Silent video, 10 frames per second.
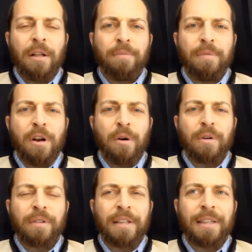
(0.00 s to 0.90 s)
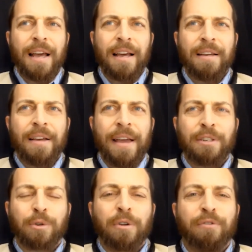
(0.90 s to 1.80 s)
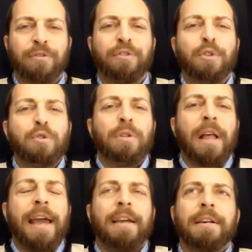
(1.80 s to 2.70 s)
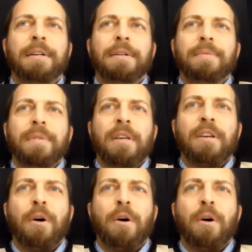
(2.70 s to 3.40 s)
you know, a sort of flu-like, you know,